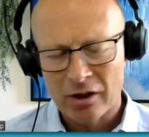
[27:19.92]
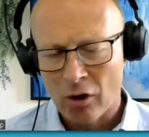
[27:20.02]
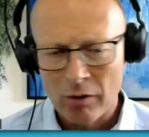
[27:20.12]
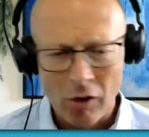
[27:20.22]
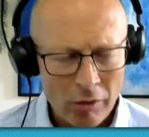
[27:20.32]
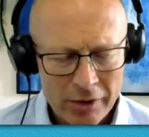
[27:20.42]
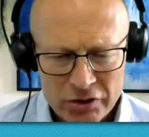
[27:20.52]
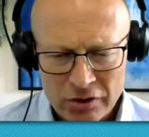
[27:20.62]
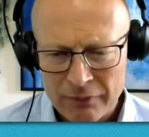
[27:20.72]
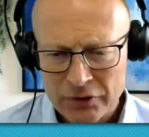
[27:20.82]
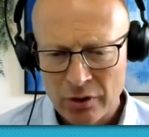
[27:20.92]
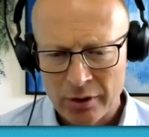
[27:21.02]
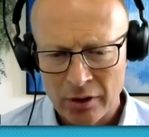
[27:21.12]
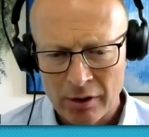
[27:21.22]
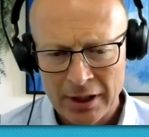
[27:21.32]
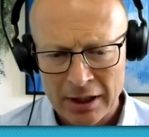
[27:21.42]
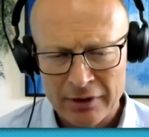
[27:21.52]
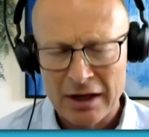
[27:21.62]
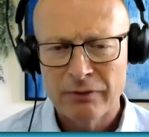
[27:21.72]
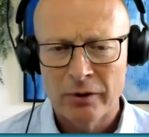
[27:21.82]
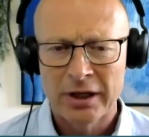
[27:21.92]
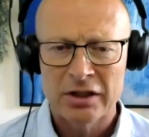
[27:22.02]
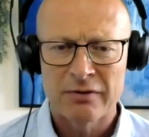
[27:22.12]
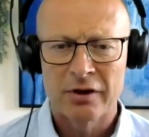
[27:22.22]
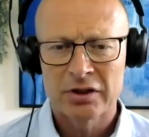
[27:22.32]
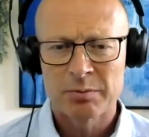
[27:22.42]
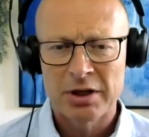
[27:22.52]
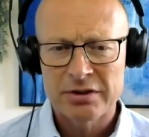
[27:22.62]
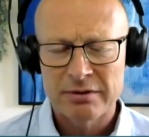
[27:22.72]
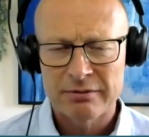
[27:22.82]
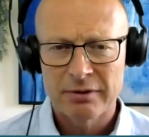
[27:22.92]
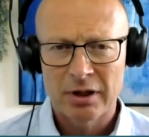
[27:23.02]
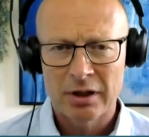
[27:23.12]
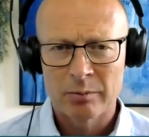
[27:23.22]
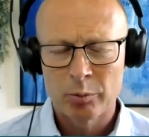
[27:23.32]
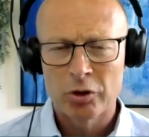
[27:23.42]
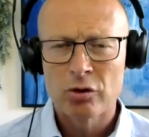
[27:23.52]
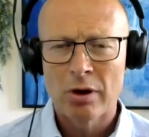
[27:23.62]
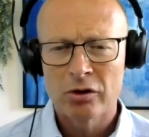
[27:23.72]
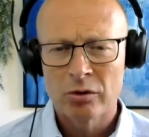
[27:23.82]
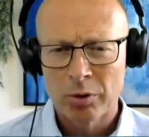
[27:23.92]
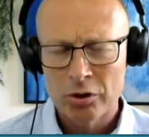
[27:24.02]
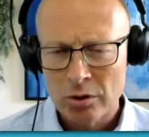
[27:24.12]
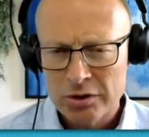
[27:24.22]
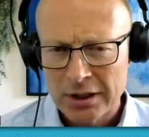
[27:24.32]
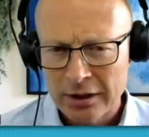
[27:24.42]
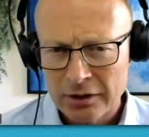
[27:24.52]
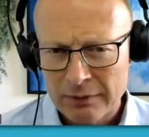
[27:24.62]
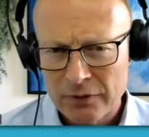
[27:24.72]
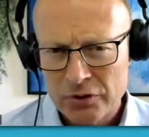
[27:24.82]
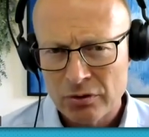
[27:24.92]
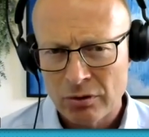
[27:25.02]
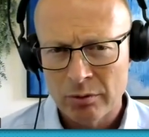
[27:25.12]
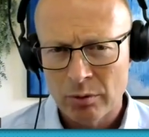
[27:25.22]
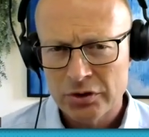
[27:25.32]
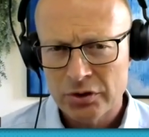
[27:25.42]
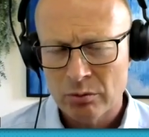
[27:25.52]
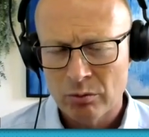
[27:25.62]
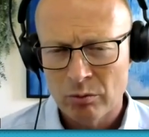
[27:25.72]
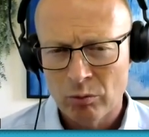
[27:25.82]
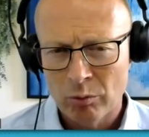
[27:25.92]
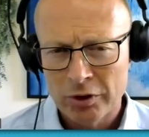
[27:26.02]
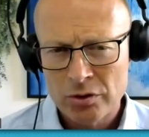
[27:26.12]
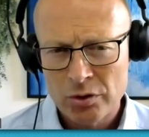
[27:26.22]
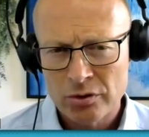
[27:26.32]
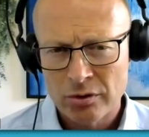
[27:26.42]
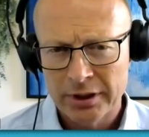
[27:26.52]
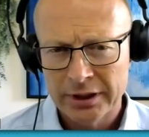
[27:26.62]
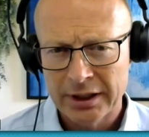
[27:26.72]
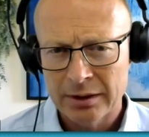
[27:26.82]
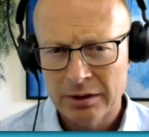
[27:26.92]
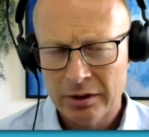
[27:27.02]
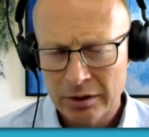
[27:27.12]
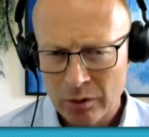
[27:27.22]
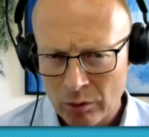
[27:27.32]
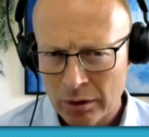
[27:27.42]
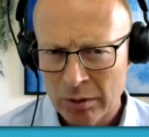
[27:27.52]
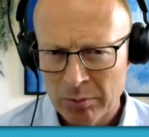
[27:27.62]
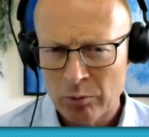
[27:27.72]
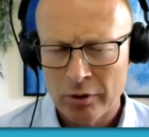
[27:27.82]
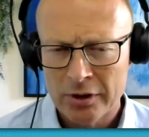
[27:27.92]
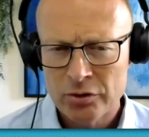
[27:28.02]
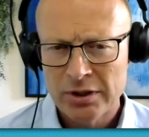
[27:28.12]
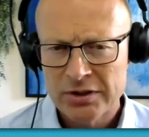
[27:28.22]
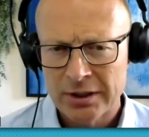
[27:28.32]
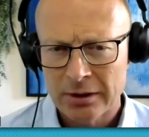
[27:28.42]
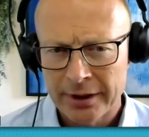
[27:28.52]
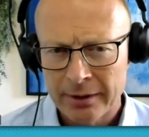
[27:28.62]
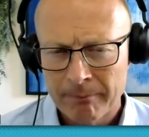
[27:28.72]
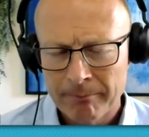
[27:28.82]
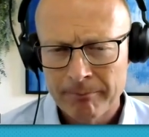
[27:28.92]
all this stuff is going on, and therefore it gets very expensive. But you're telling a different story. What is your story again? Go a little bit more into detail there.